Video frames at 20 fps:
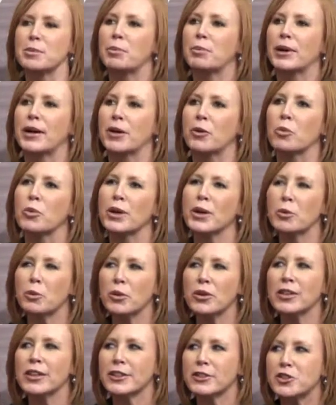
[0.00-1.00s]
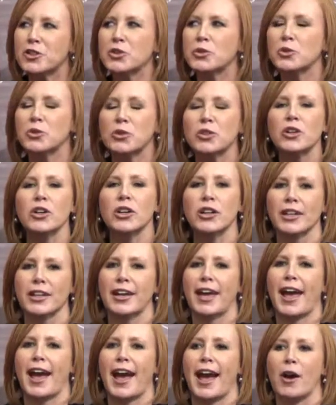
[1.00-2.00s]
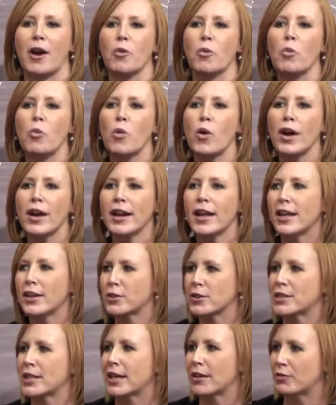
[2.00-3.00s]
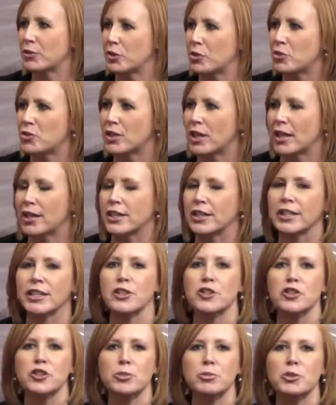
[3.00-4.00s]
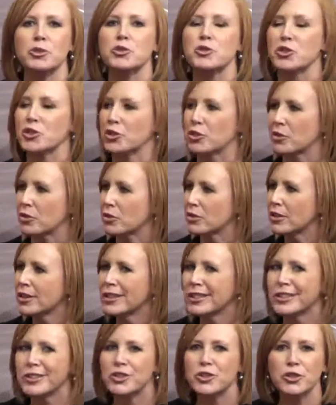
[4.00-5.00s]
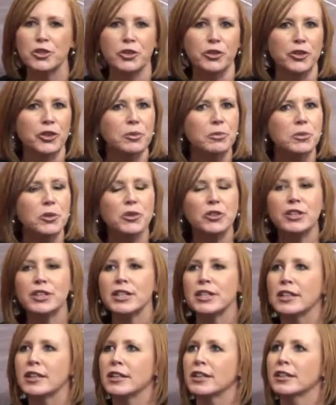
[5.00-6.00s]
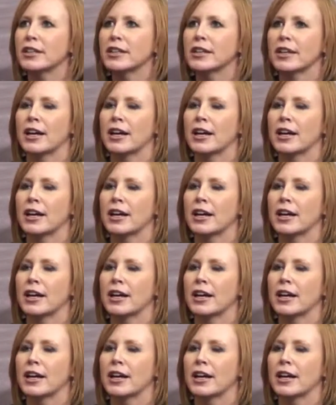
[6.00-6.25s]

but we really do look at what else have you done to contribute to your community,